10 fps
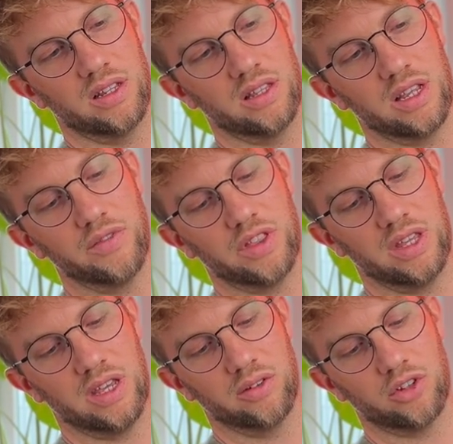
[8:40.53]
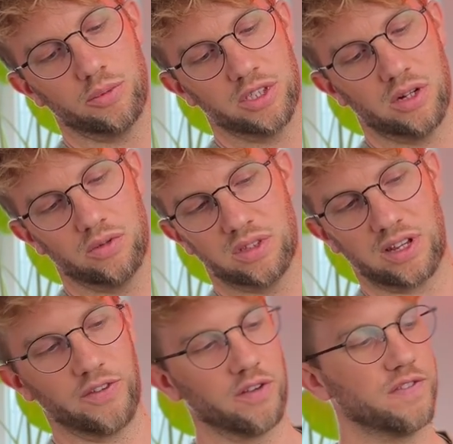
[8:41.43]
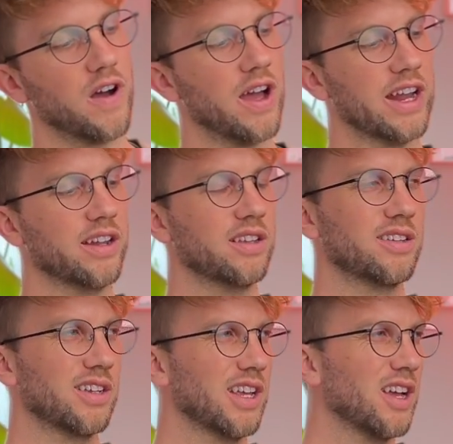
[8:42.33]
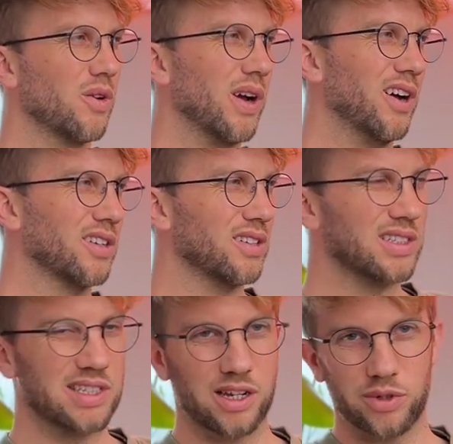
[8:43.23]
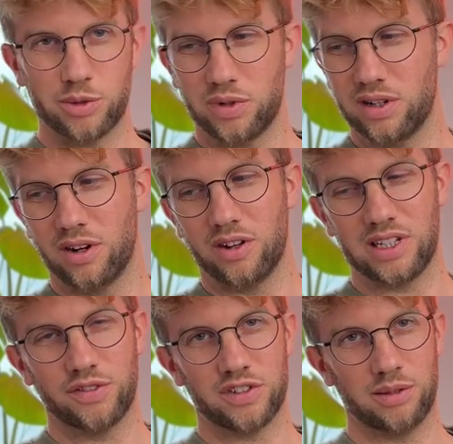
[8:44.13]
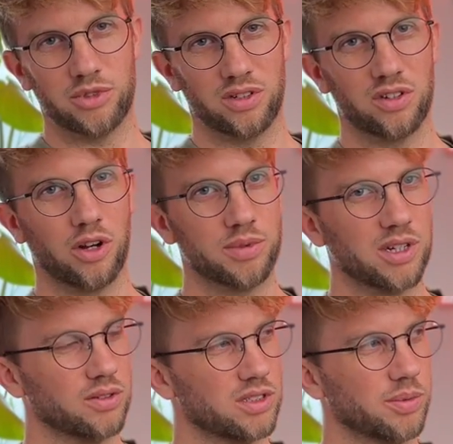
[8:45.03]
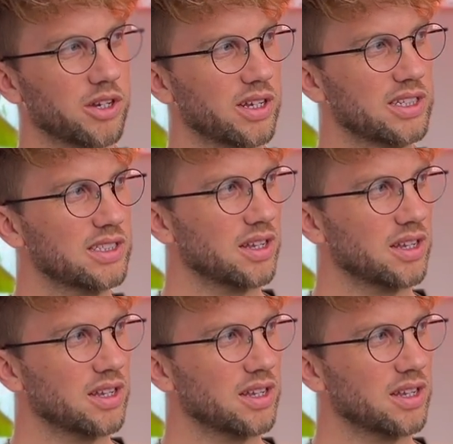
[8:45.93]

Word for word: The other thing, top soles, they felt fine quite hard to distinguish between a lot of these frames and the top soles. to be honest.